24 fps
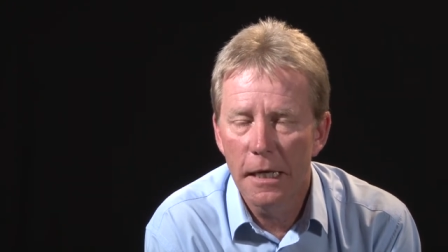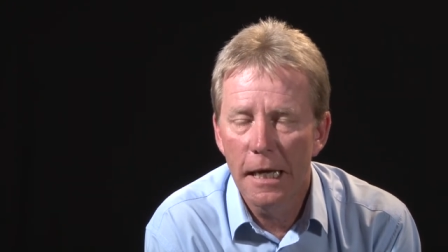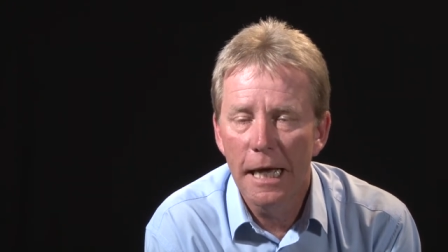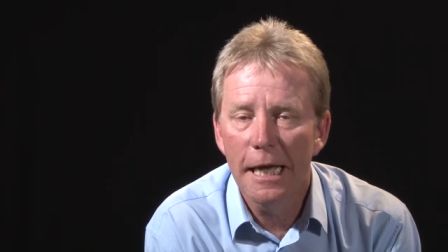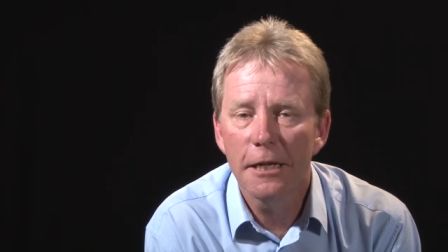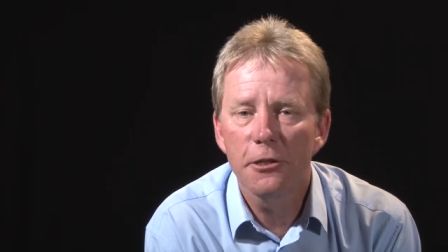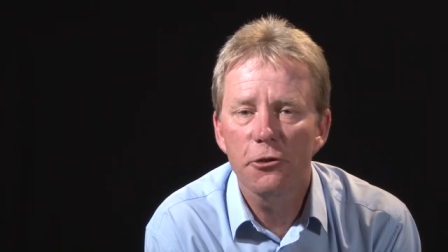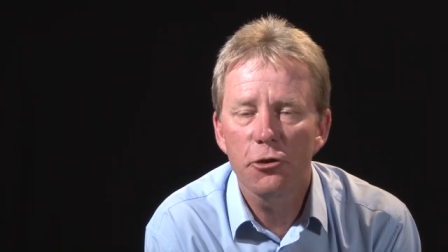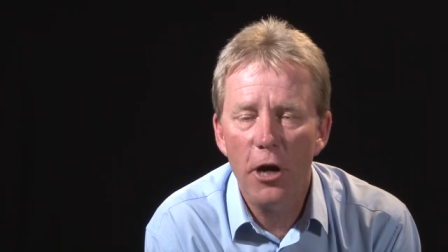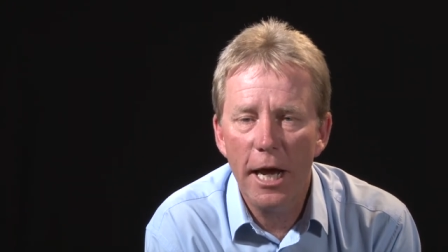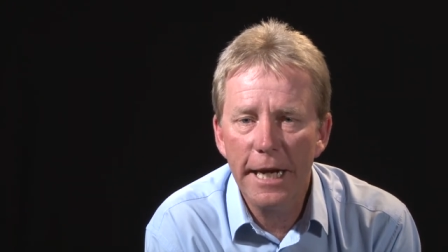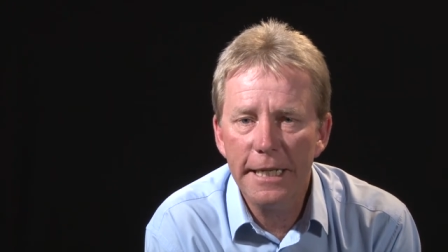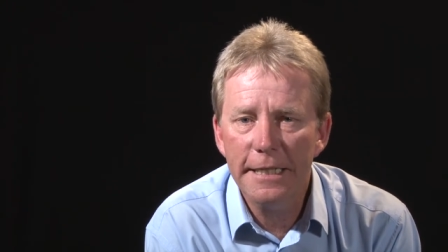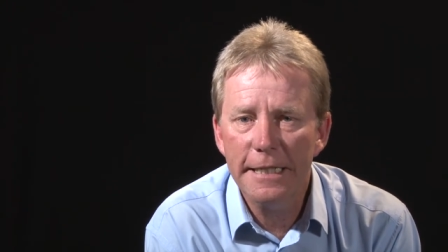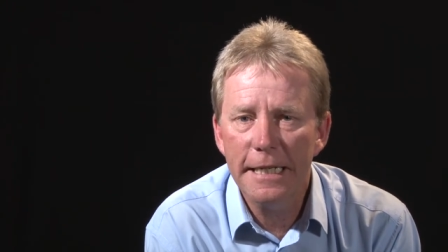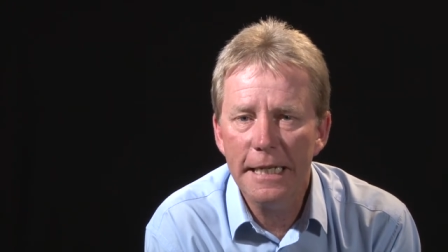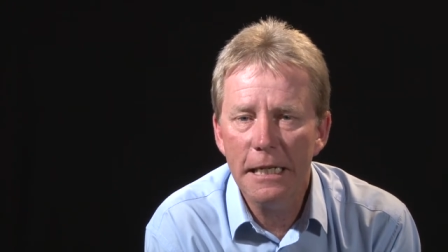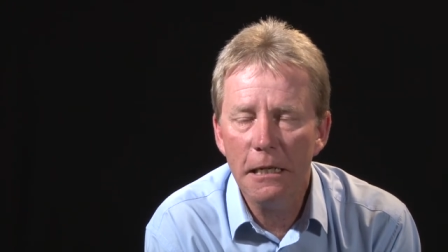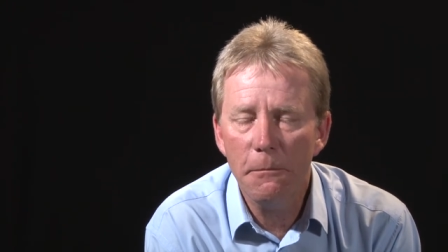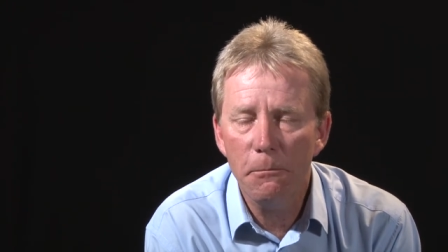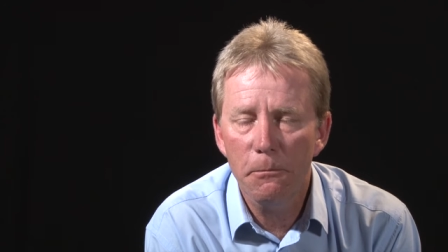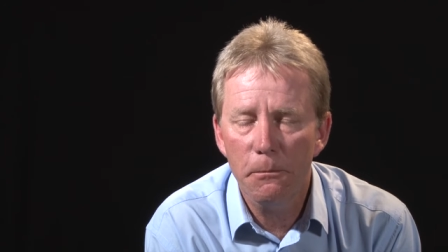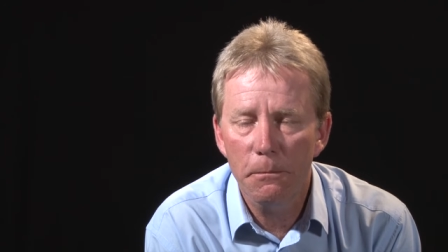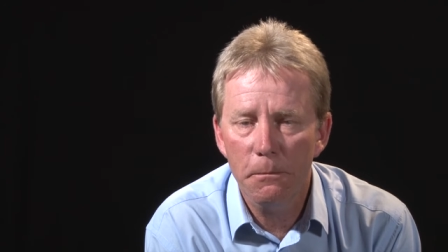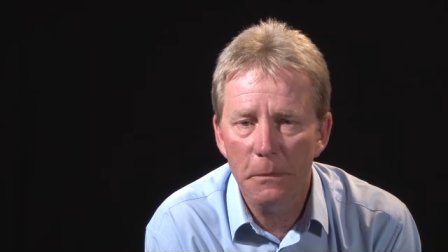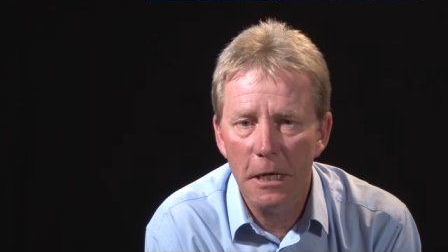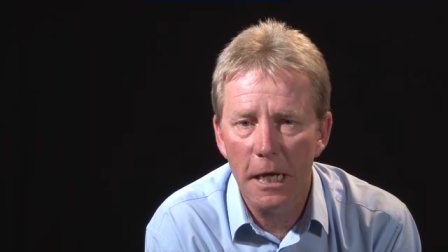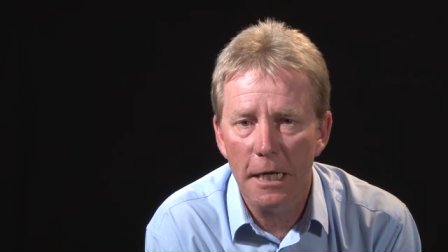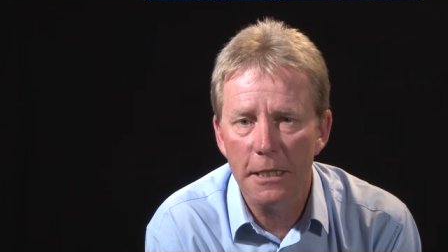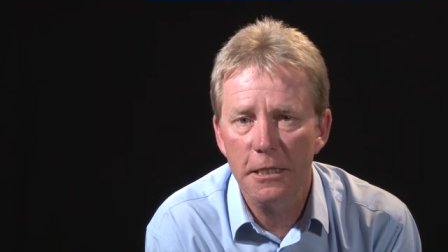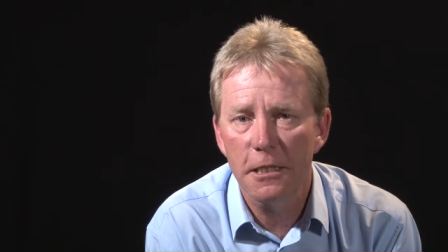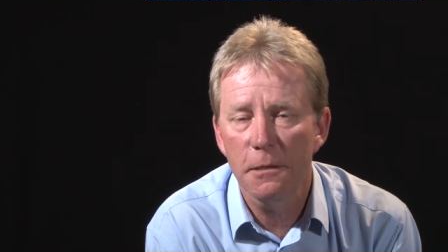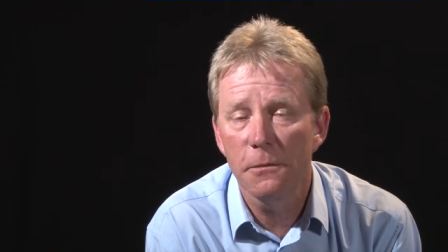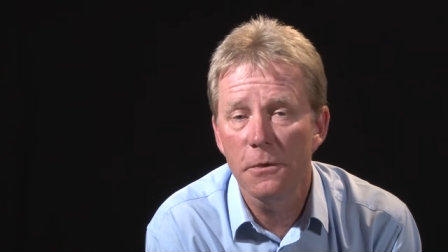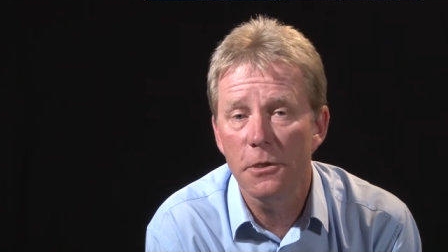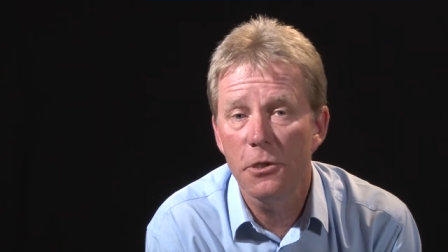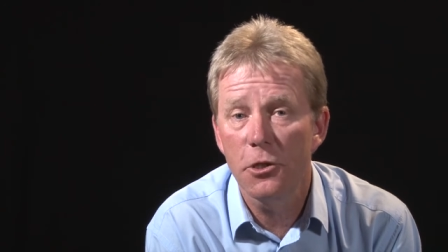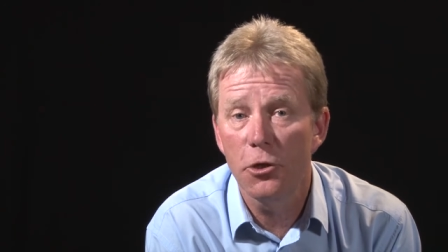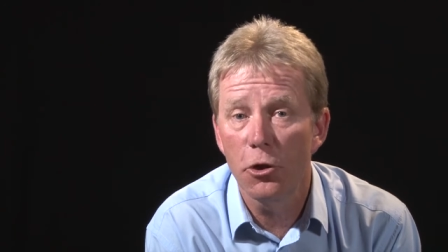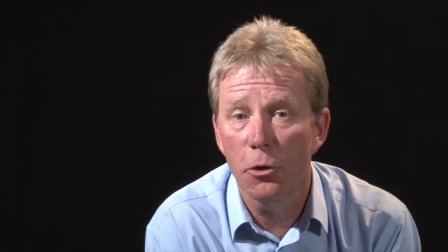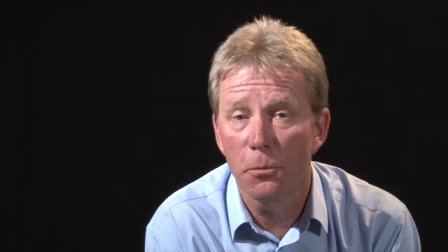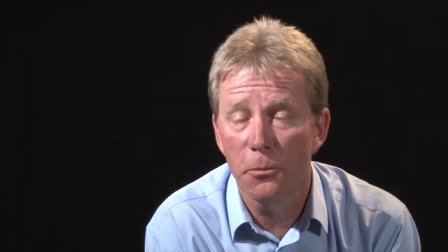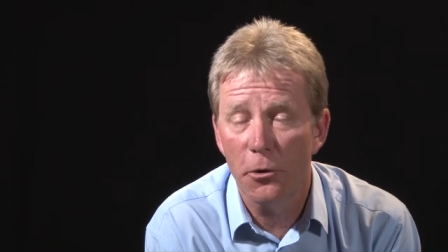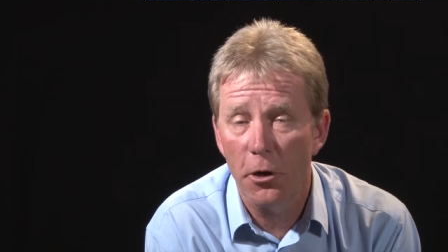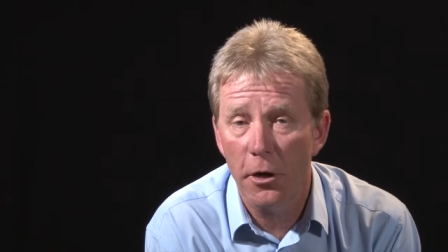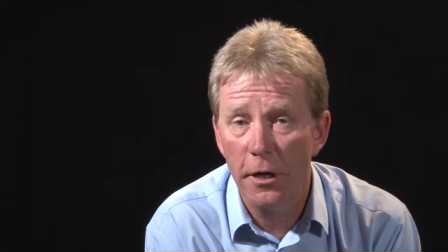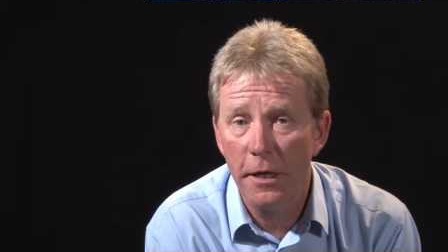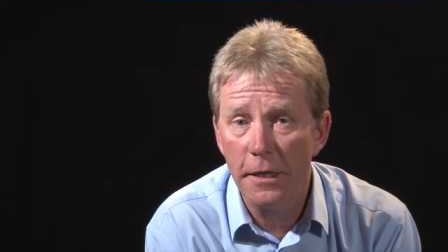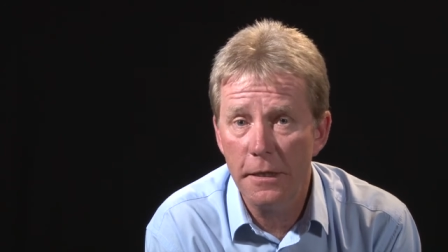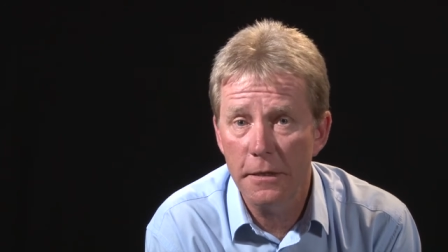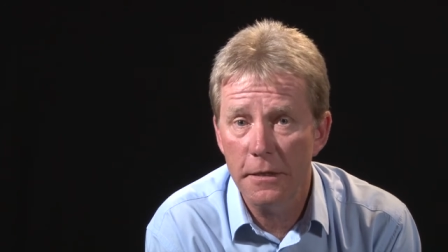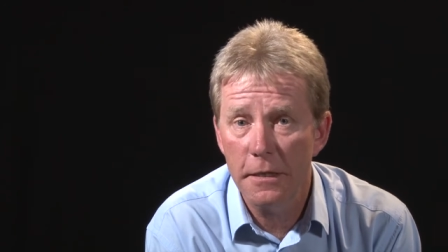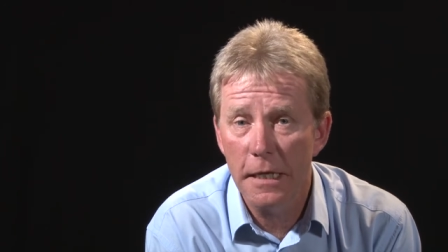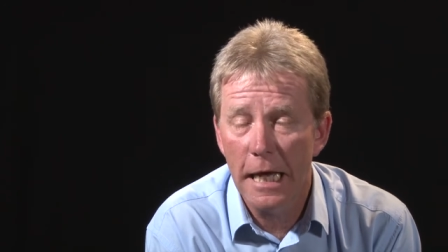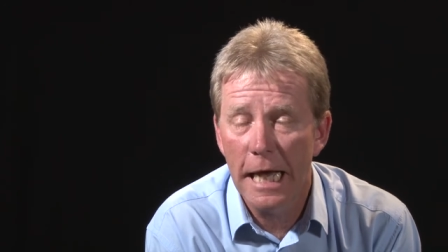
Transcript: attracting customers to your product